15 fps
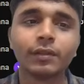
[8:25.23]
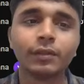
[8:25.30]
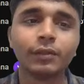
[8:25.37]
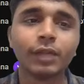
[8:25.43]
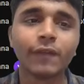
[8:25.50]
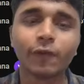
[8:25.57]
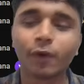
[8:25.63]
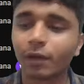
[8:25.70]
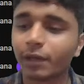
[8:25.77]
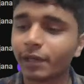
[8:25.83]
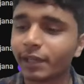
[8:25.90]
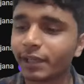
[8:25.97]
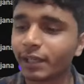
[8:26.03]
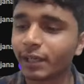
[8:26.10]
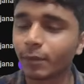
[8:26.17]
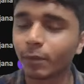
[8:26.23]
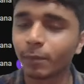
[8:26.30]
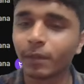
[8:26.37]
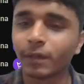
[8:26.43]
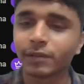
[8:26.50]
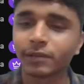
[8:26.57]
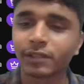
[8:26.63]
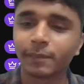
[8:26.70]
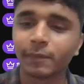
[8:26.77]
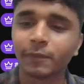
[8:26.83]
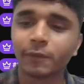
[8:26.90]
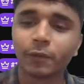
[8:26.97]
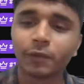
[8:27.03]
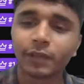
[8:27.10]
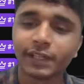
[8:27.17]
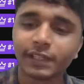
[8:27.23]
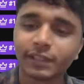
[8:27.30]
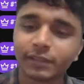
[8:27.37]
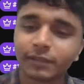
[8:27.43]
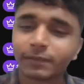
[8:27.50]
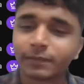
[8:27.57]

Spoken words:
You have already came on my stream before, right?